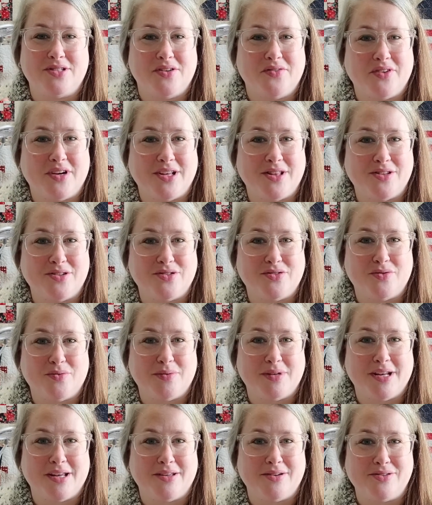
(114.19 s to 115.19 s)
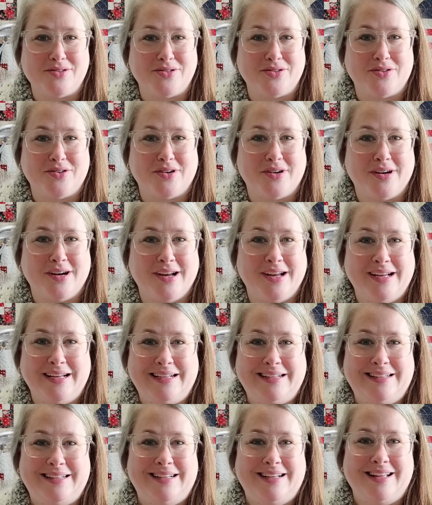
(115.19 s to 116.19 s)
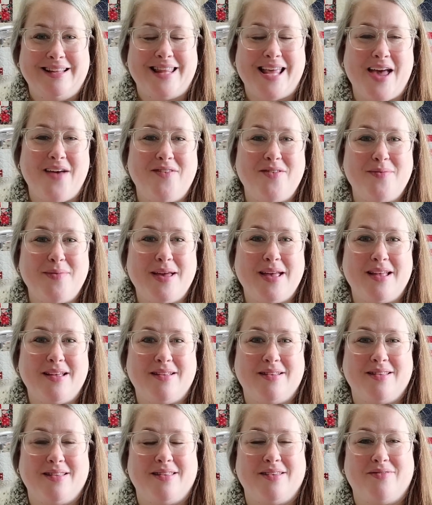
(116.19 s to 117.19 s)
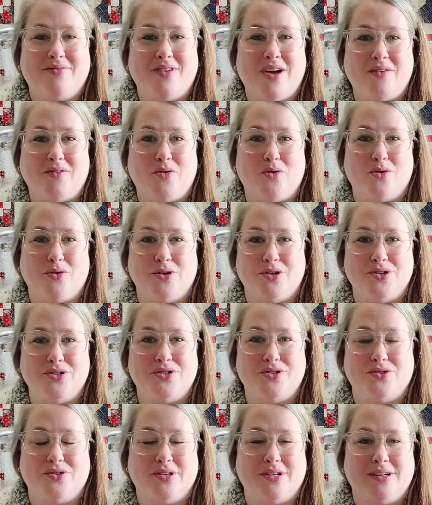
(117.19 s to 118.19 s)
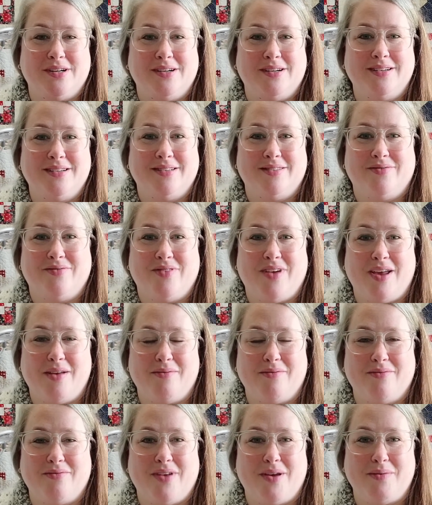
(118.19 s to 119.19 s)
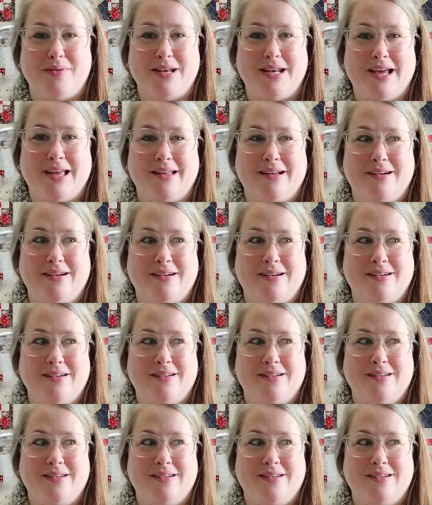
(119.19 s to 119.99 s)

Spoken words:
Do you ever get those from the dollar store? They have them at the 5-quarter store, Family Dollar.